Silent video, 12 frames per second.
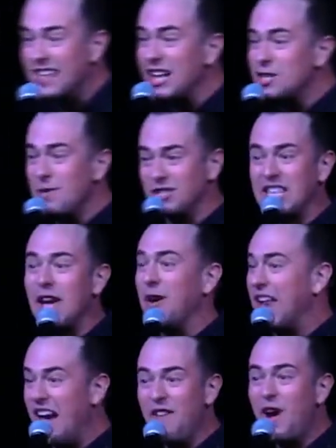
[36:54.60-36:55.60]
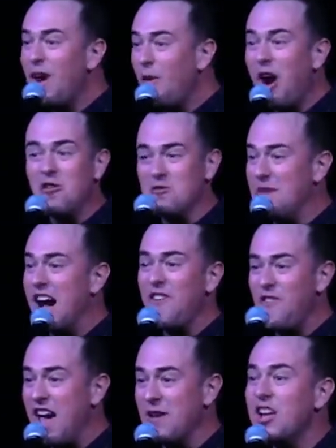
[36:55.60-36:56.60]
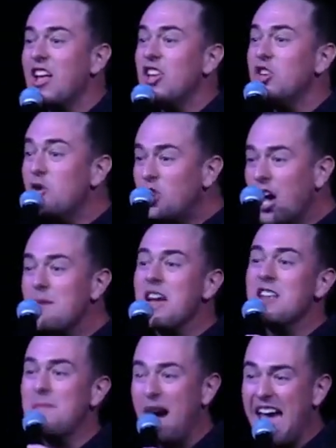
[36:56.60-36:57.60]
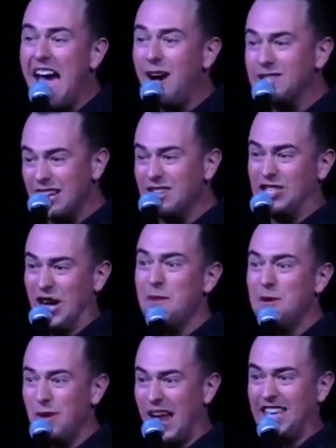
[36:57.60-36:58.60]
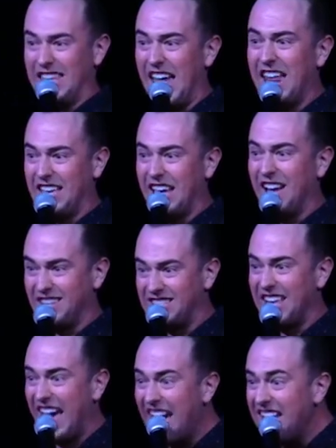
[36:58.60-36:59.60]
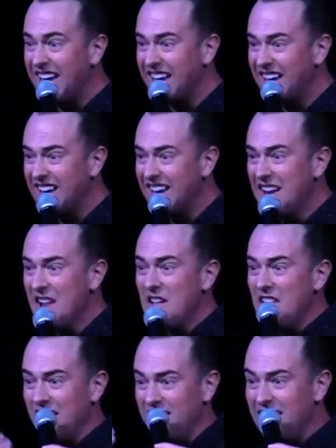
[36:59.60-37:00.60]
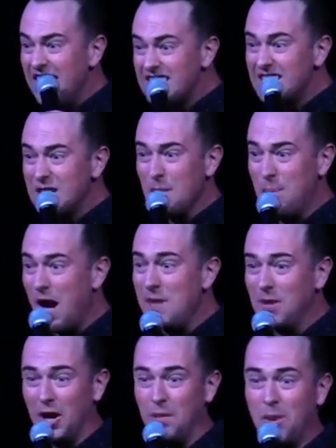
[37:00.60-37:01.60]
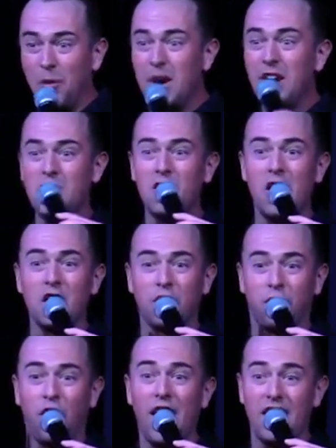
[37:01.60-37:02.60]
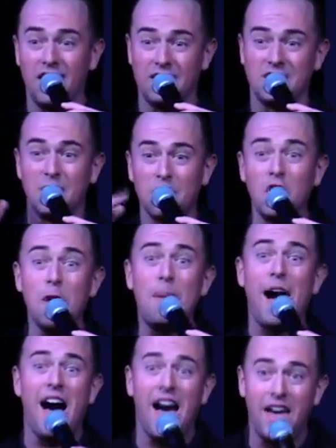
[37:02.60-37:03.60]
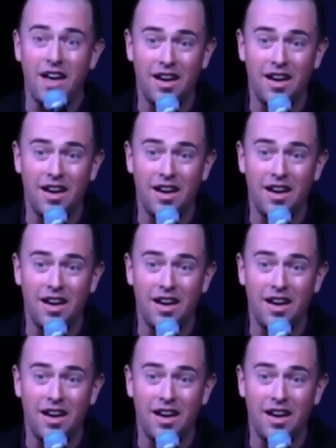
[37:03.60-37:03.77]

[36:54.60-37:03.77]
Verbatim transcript: be able to say whatever I want with my family. You come into my house and tell me what I can and cannot say. This is a bummer, but we are no longer friends. Goodbye.